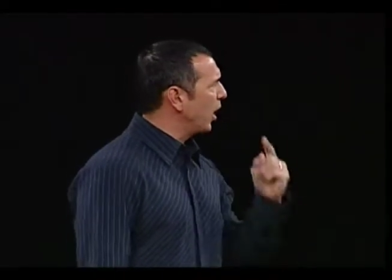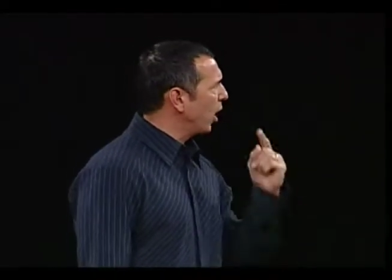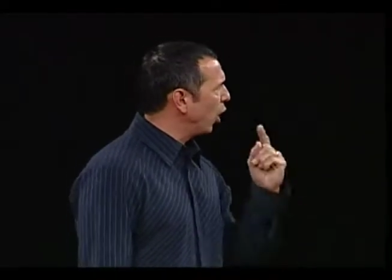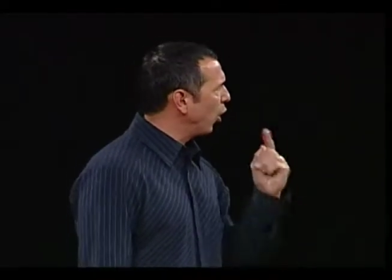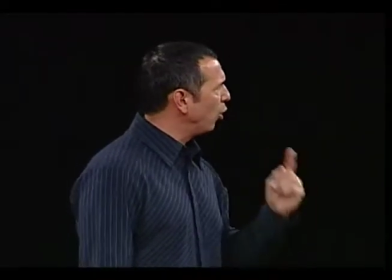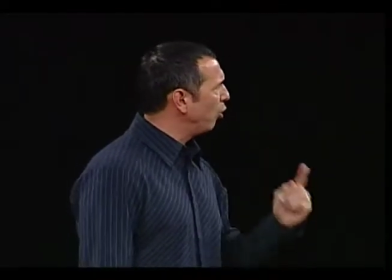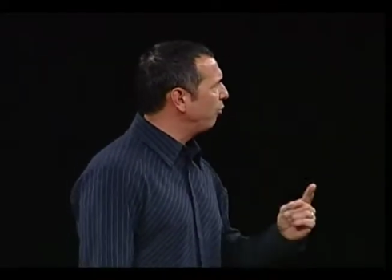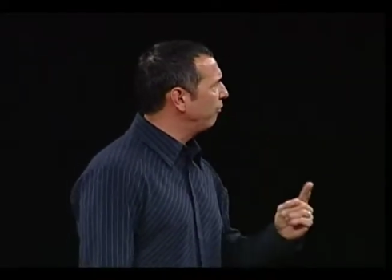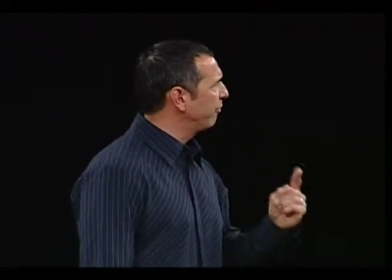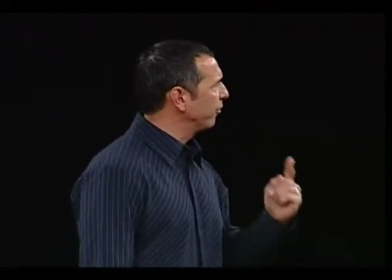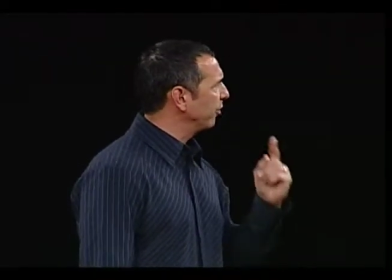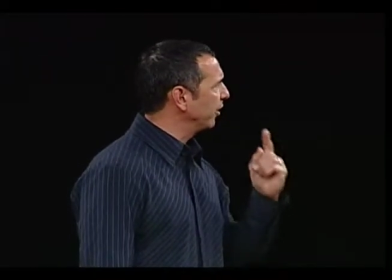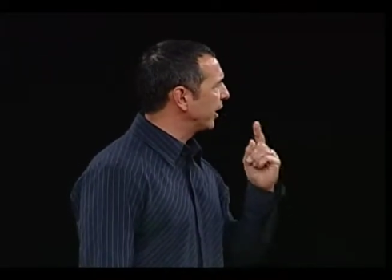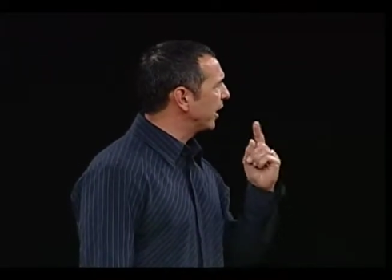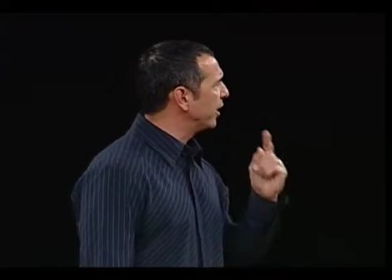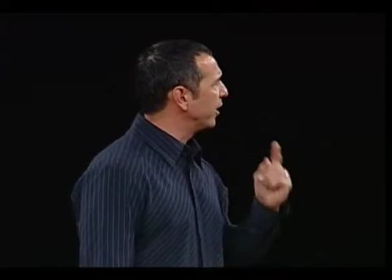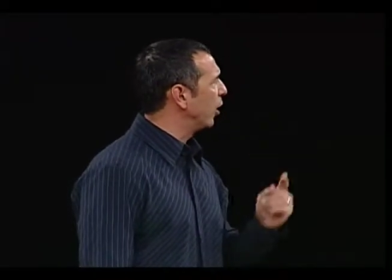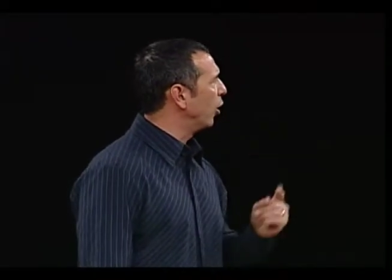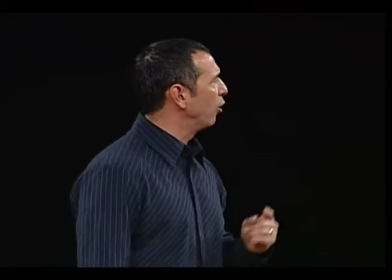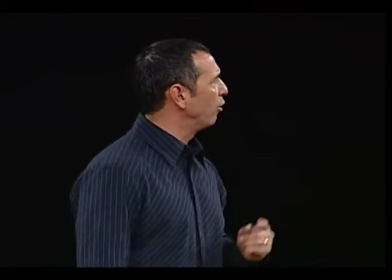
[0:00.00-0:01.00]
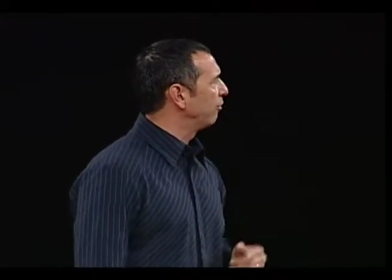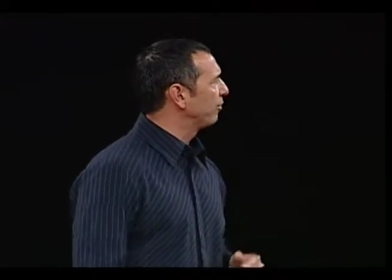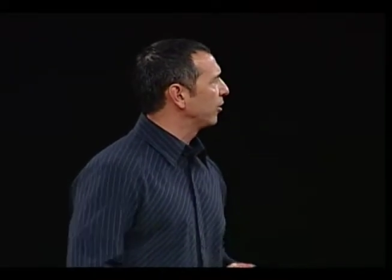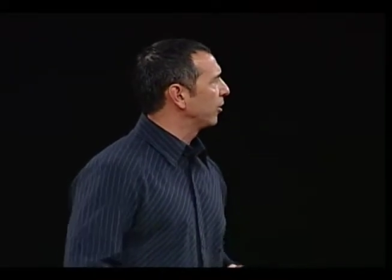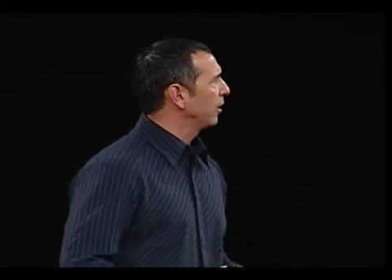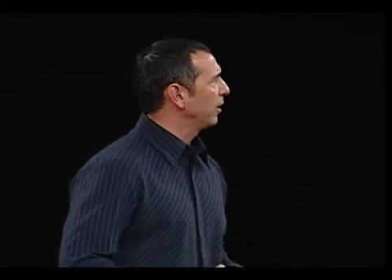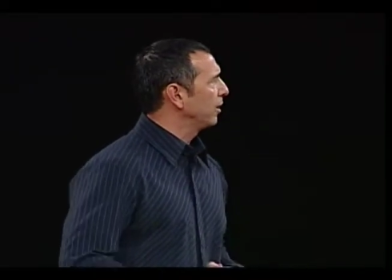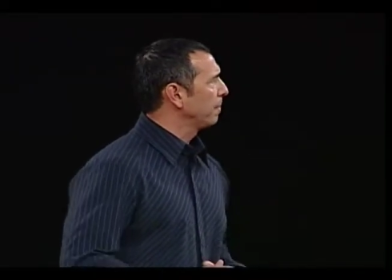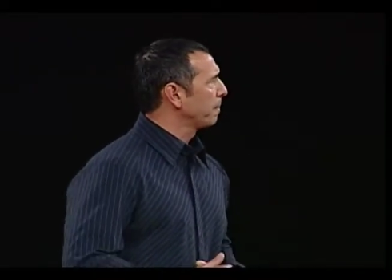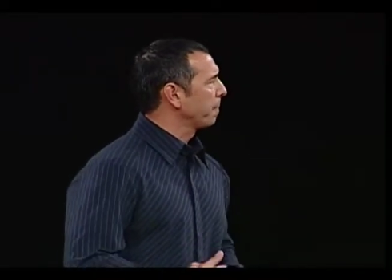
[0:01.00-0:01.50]
over and
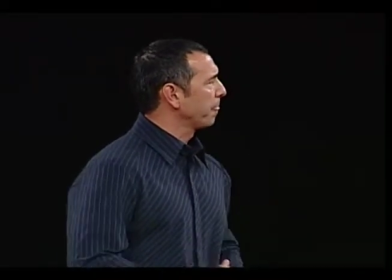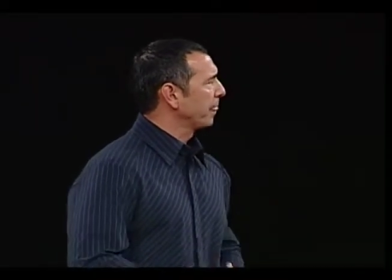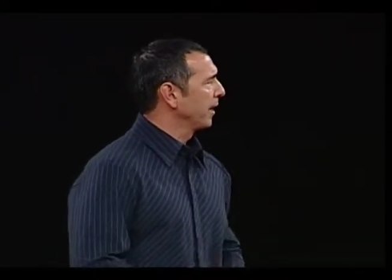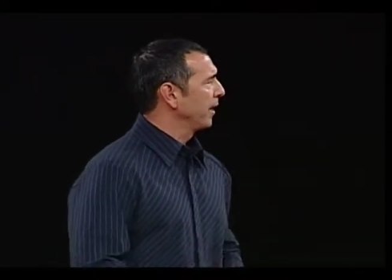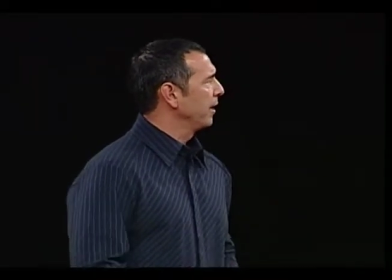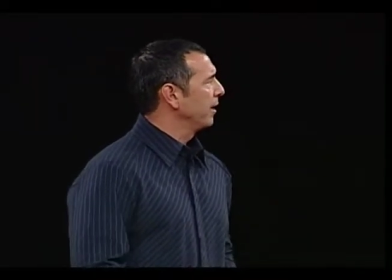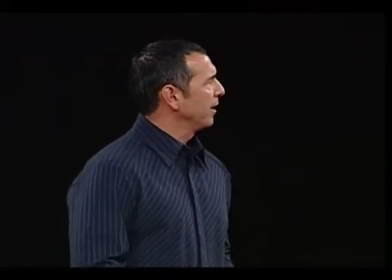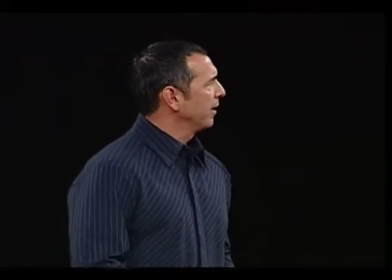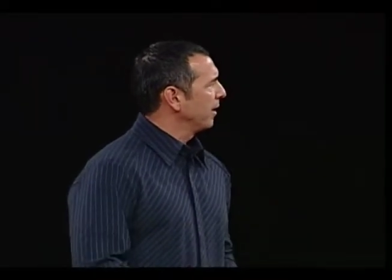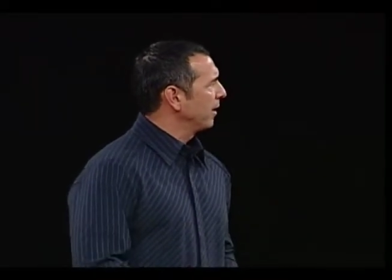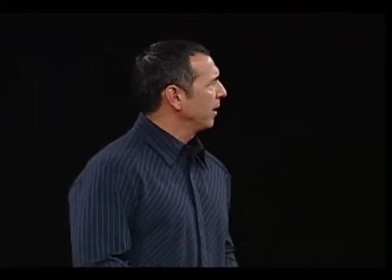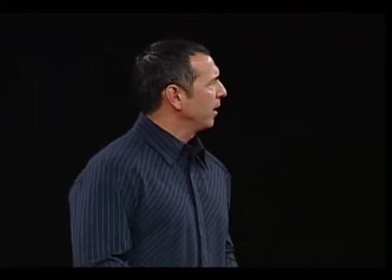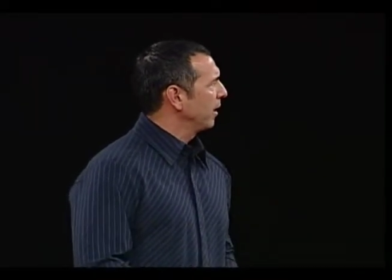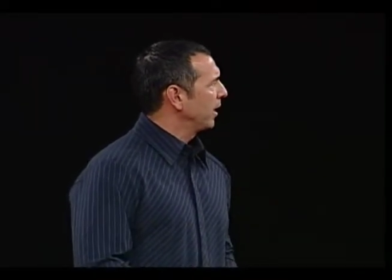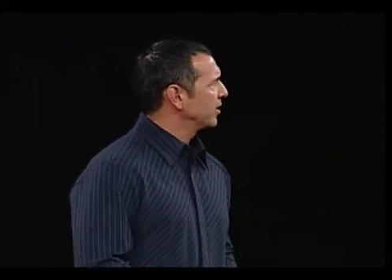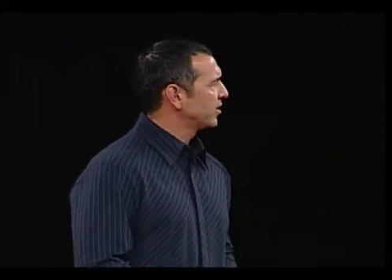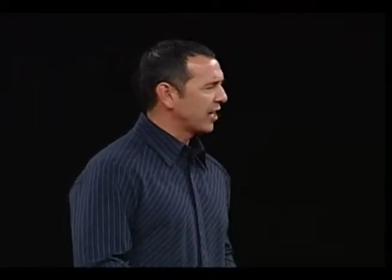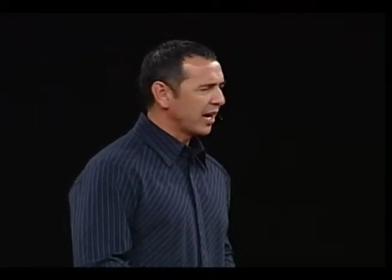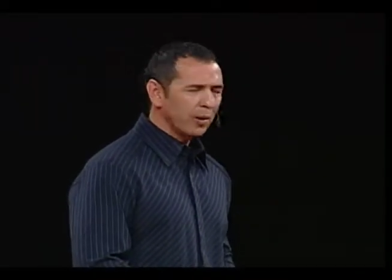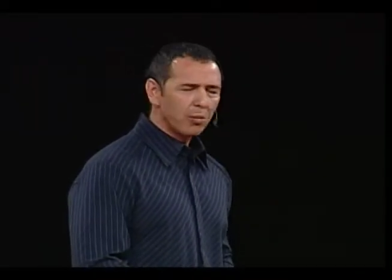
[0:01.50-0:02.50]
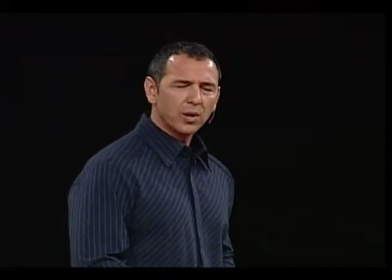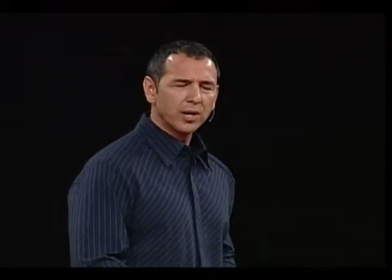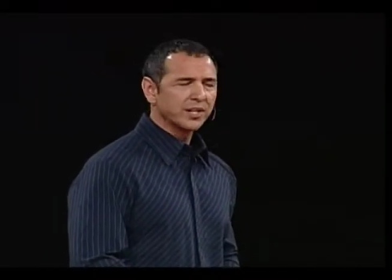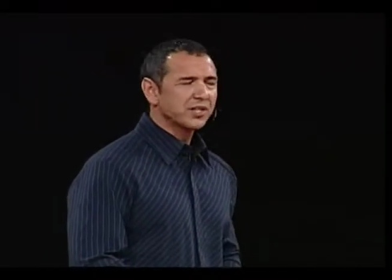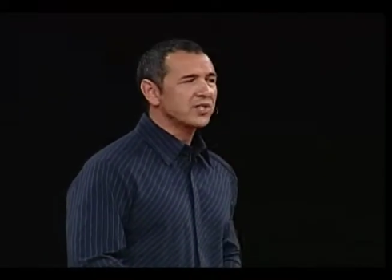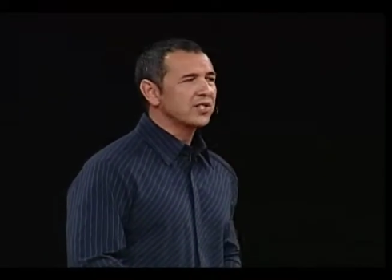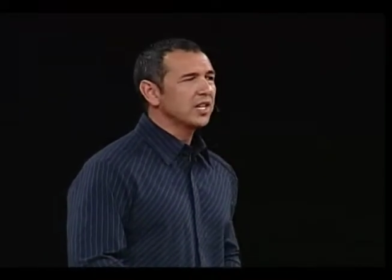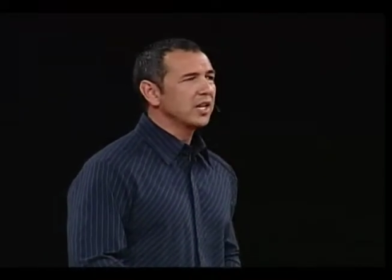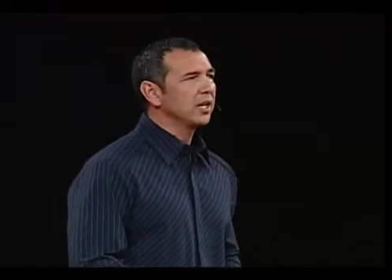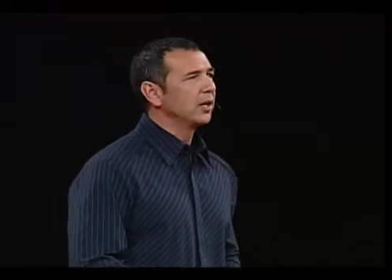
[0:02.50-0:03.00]
over. I said, I want to
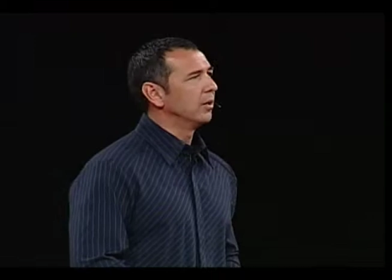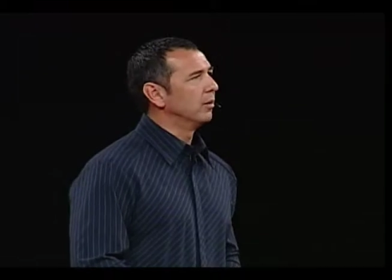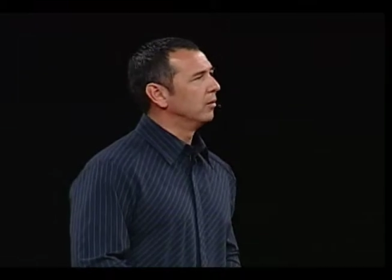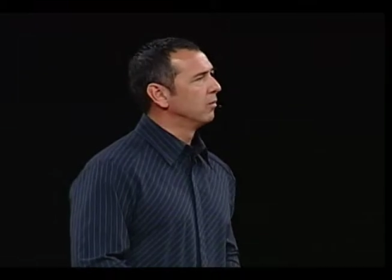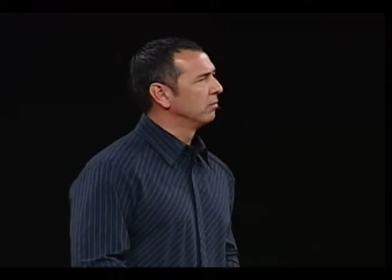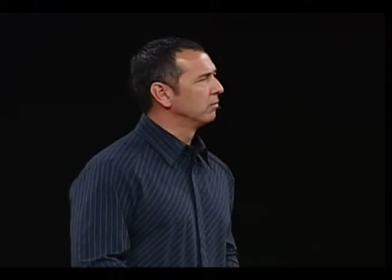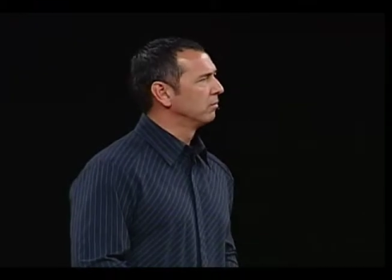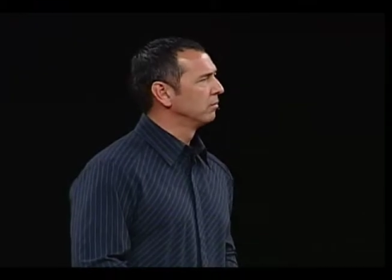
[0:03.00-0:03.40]
see you.